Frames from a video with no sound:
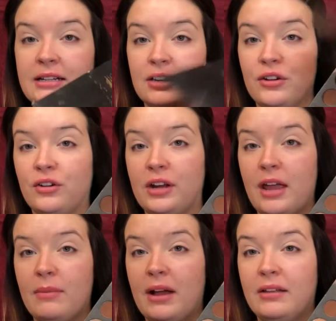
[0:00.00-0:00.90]
Dare to
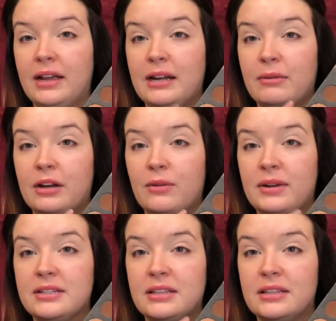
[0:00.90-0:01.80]
Create palette, and I'm going to go
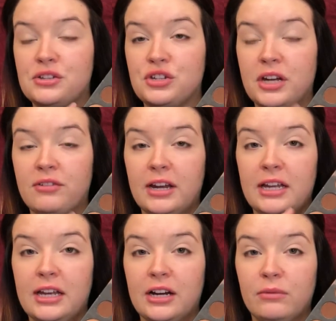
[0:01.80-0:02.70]
into this shade right
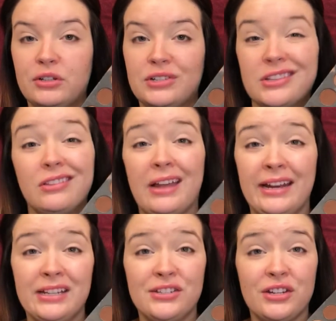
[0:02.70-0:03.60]
here, which is the
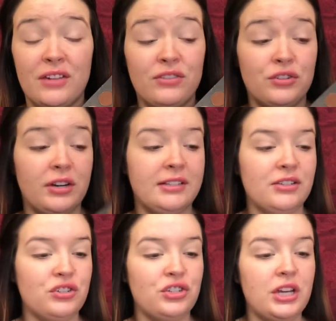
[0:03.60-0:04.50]
lightest of the
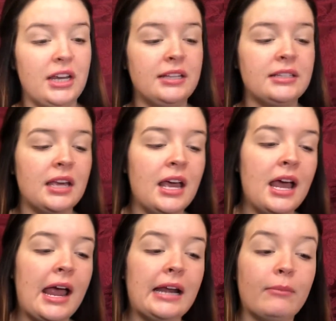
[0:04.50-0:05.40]
transition shades,
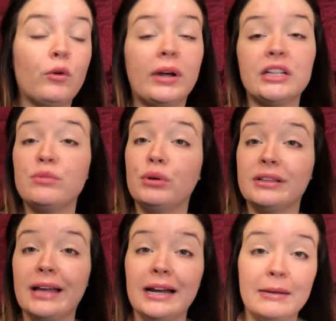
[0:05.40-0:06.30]
and I'm going to put
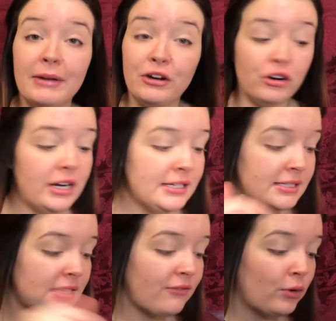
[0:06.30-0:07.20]
that in my
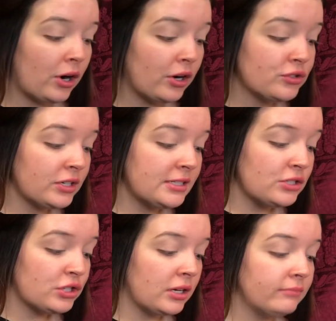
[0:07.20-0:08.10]
crease for our
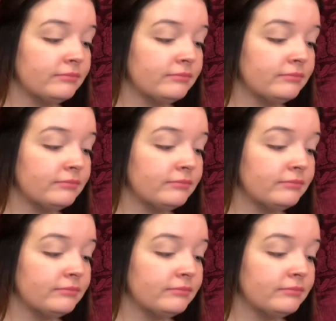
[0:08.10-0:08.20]
transition.